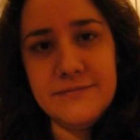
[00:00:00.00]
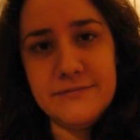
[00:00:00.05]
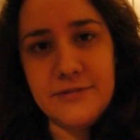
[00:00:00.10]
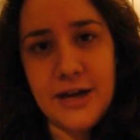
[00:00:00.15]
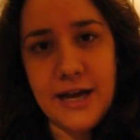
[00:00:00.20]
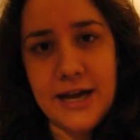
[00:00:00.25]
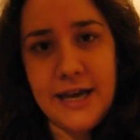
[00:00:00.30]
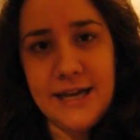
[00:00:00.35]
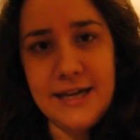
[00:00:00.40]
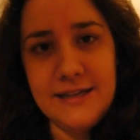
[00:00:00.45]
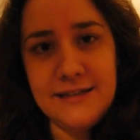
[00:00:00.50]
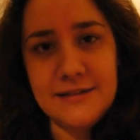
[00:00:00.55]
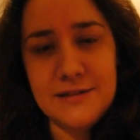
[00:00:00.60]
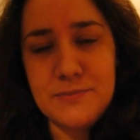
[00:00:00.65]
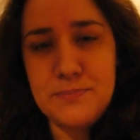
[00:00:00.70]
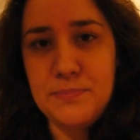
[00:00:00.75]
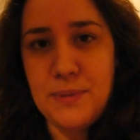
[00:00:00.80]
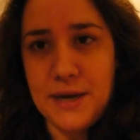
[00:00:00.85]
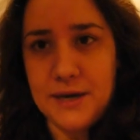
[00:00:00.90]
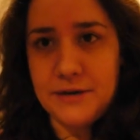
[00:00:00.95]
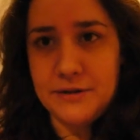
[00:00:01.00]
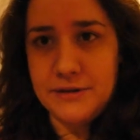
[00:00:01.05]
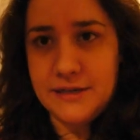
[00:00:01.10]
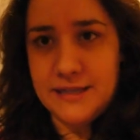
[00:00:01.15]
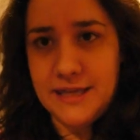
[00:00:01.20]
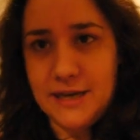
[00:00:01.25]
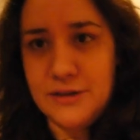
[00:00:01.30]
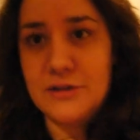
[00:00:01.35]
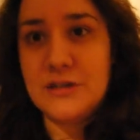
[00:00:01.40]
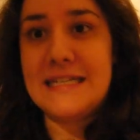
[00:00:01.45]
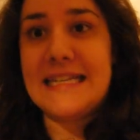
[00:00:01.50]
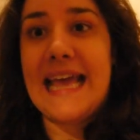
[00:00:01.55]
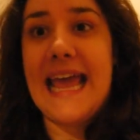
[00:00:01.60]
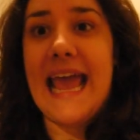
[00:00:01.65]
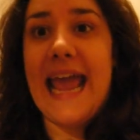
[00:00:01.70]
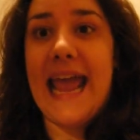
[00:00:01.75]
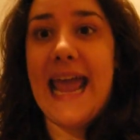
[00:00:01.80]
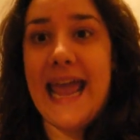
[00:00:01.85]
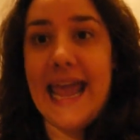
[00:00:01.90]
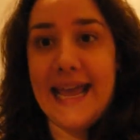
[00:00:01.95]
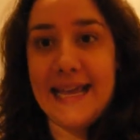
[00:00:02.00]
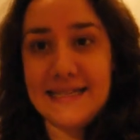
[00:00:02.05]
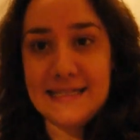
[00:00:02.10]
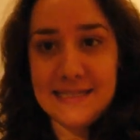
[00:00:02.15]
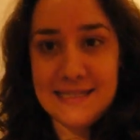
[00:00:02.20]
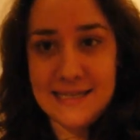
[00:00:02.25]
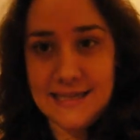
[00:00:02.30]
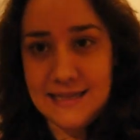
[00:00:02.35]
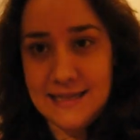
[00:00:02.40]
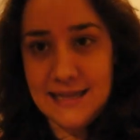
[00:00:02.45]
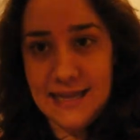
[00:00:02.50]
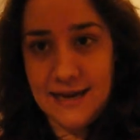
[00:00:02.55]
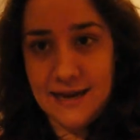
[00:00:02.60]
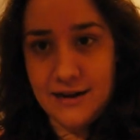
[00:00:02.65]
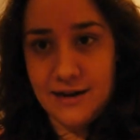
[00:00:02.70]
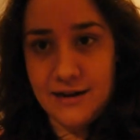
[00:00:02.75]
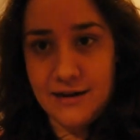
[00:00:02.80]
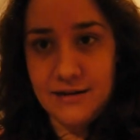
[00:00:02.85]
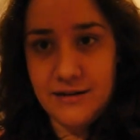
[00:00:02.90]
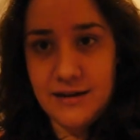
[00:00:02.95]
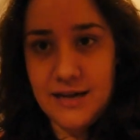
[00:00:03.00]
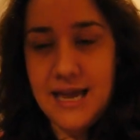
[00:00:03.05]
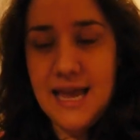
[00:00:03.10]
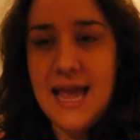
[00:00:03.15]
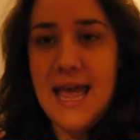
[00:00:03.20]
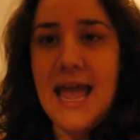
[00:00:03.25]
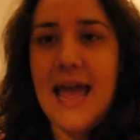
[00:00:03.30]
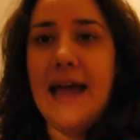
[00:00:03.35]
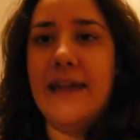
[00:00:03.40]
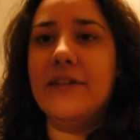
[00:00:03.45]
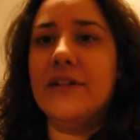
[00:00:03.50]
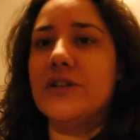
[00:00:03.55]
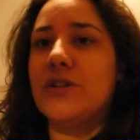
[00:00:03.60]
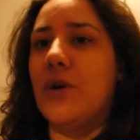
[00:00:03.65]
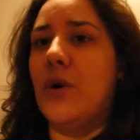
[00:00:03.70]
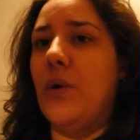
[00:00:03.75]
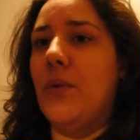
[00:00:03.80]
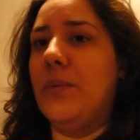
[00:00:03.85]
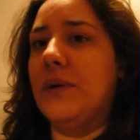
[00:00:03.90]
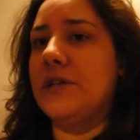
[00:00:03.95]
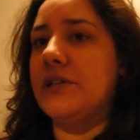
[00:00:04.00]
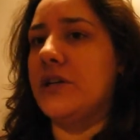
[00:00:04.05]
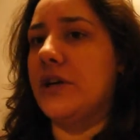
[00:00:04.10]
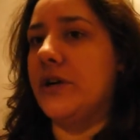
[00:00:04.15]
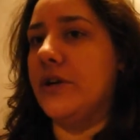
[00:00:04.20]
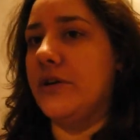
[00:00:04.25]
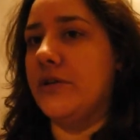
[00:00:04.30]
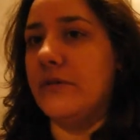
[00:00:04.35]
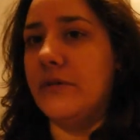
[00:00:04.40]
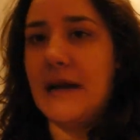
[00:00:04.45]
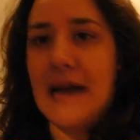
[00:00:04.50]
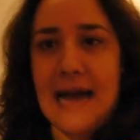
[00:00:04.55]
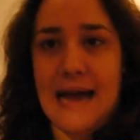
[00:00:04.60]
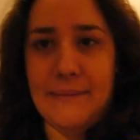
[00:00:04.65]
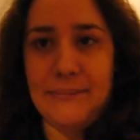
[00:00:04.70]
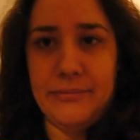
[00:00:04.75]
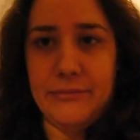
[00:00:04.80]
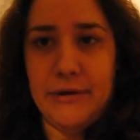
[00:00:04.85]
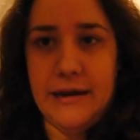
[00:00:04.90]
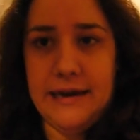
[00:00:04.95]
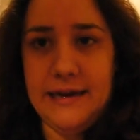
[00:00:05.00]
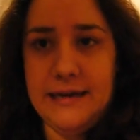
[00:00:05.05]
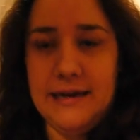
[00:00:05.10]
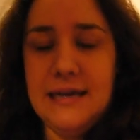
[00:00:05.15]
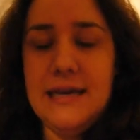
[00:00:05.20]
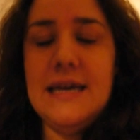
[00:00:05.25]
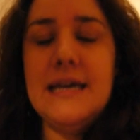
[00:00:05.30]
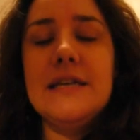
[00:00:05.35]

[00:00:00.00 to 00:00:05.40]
right? There's butter in there, there's eggs in there, and there's a whole bunch of crap, right?